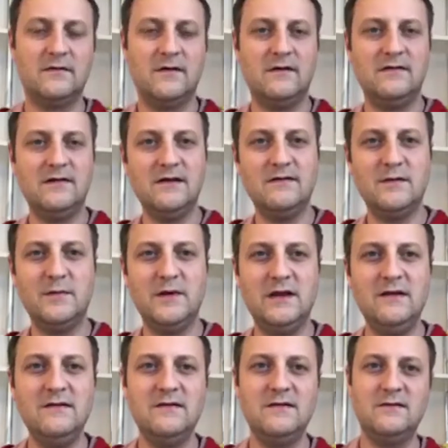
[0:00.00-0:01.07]
So I think it's a
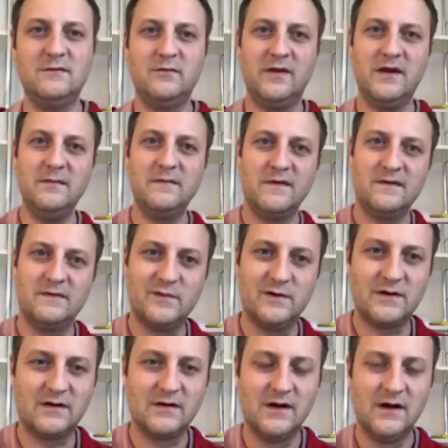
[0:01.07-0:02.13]
bit easy to blame
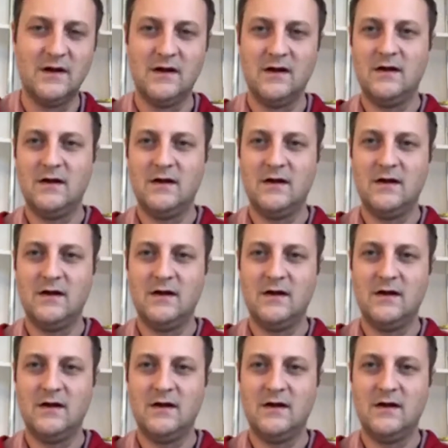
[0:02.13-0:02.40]
Facebook,